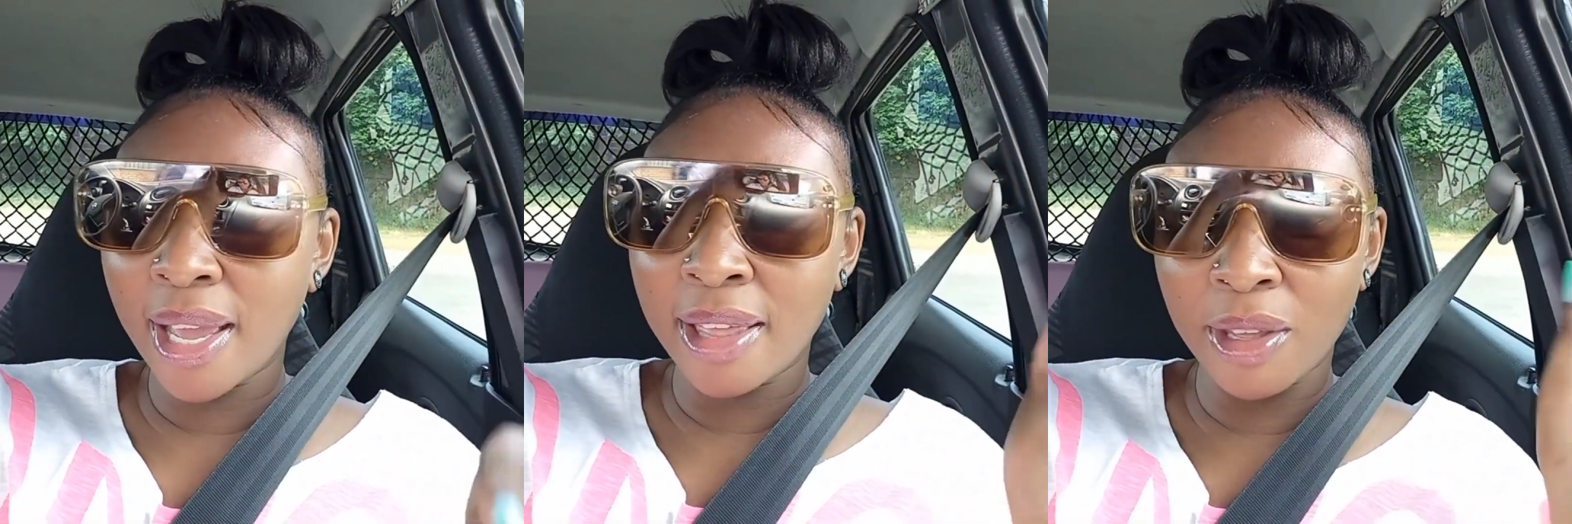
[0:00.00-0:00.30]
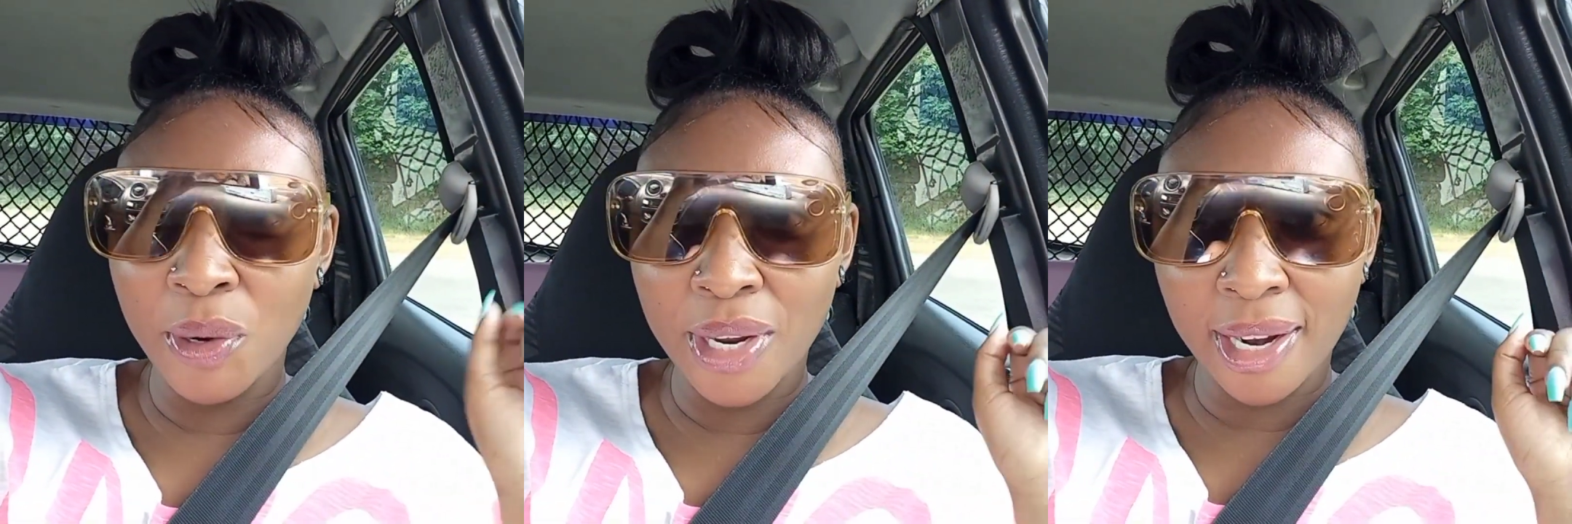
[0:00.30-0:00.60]
and
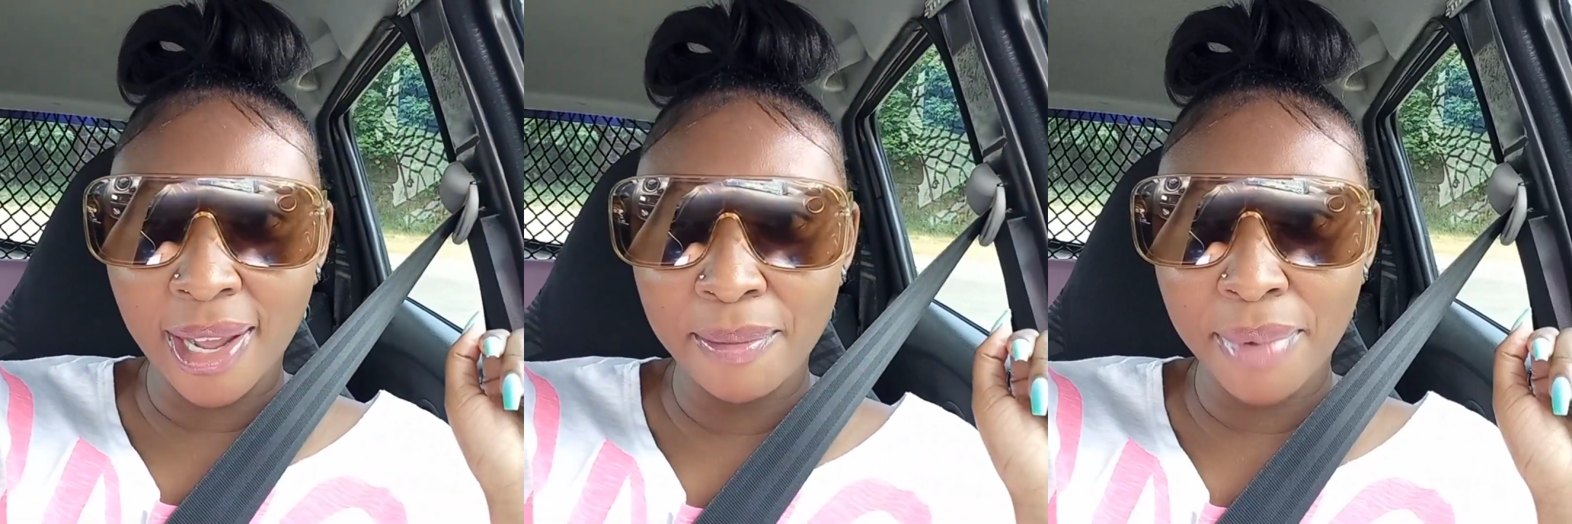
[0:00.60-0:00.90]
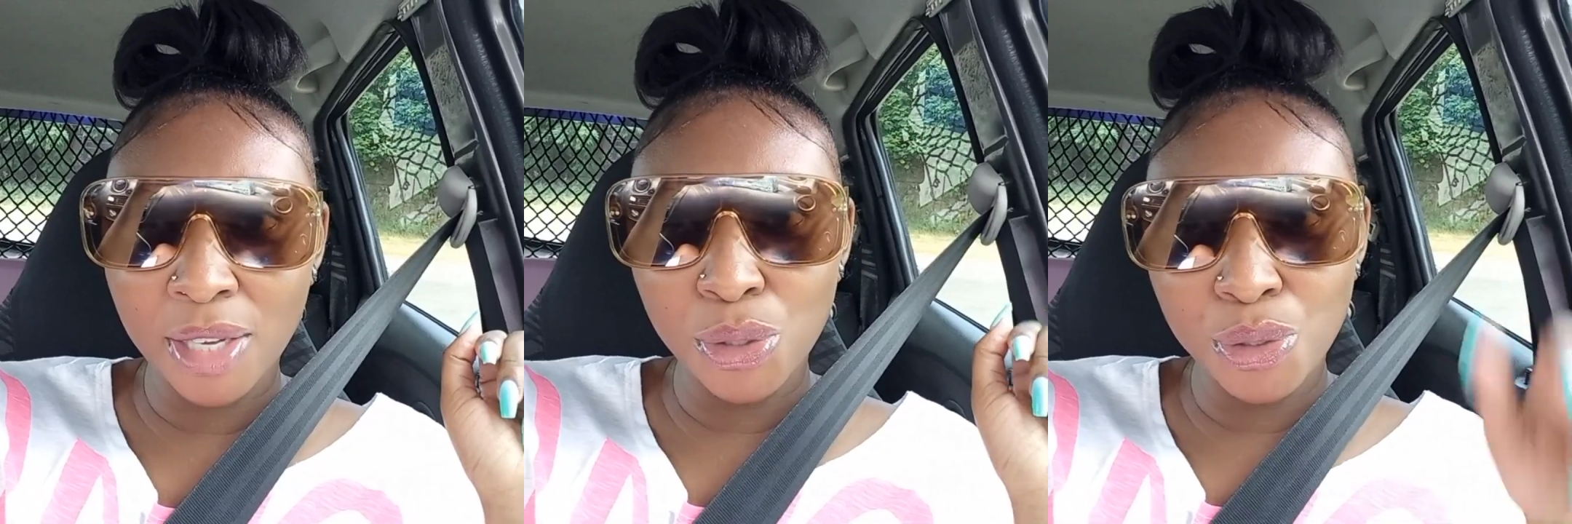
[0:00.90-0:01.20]
then we're gonna come
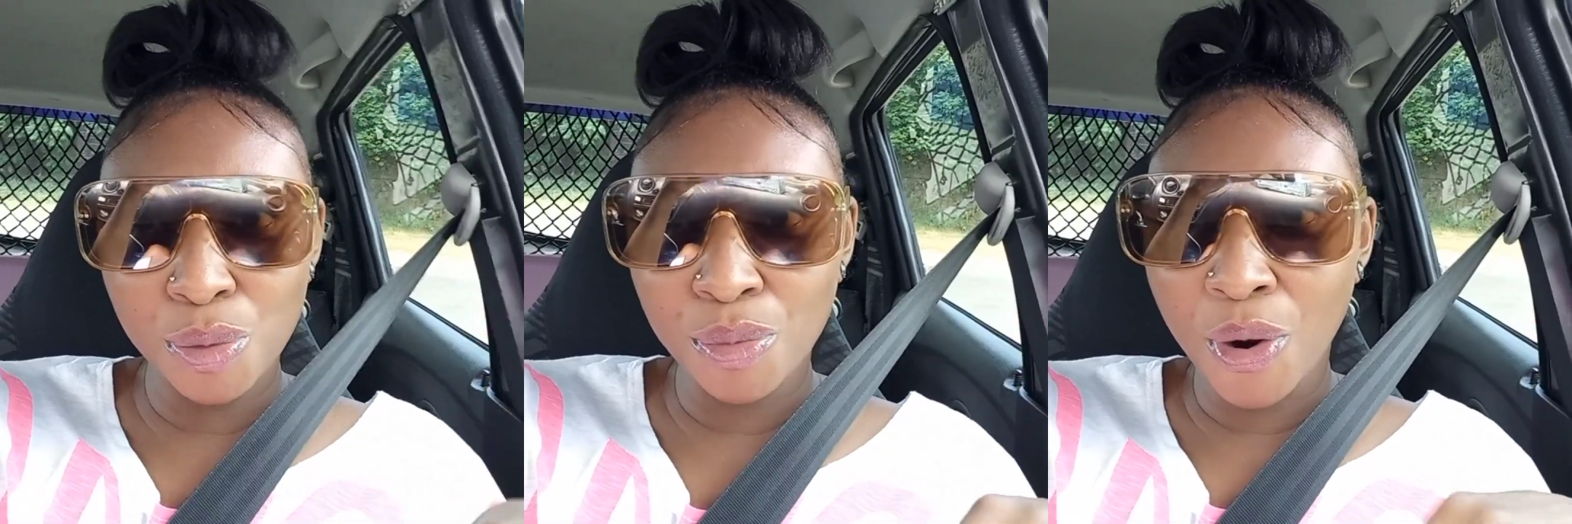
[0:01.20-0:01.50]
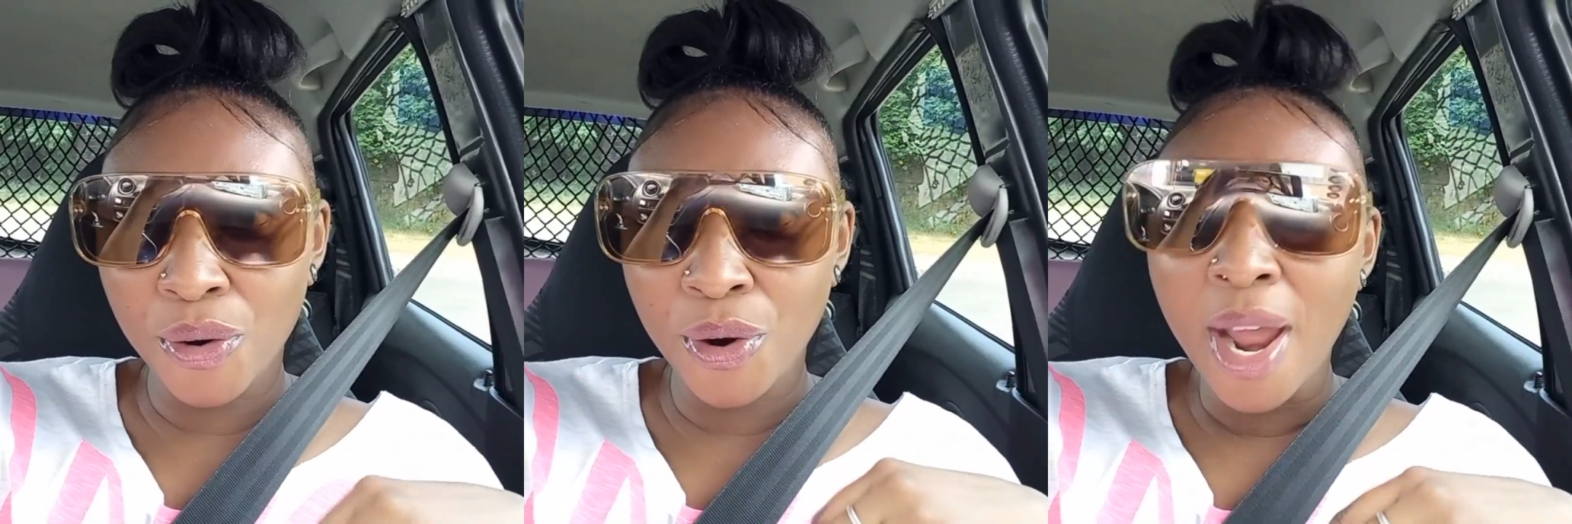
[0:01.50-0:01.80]
back
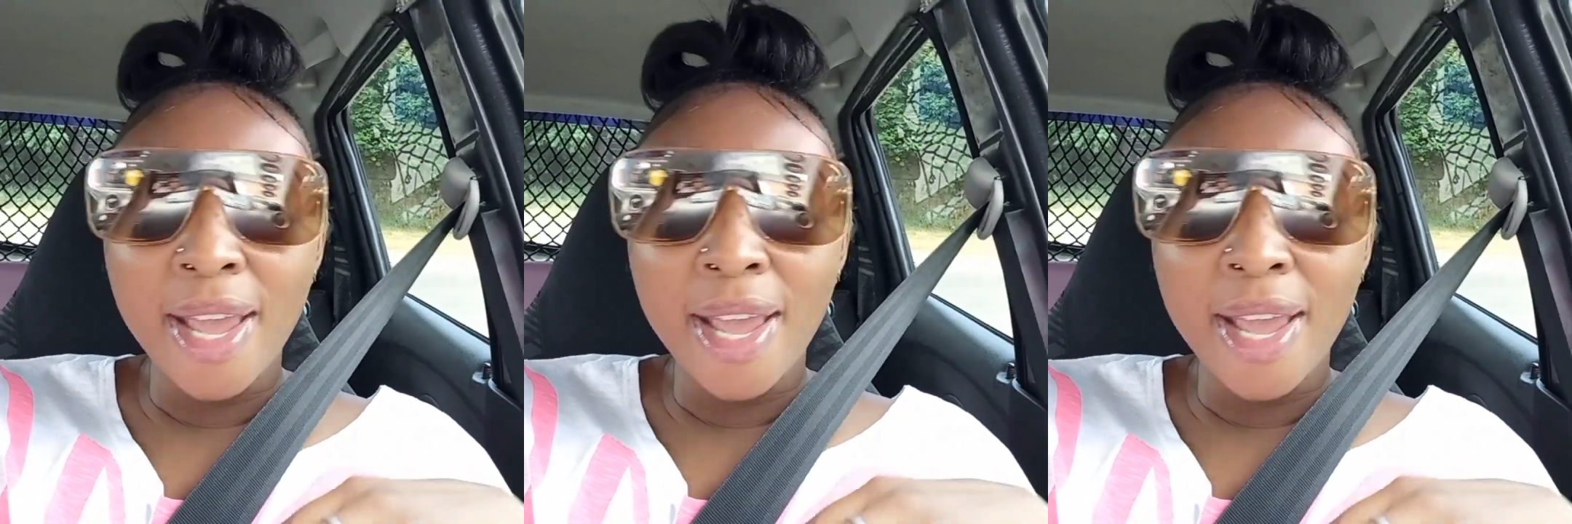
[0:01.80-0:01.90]
tomorrow.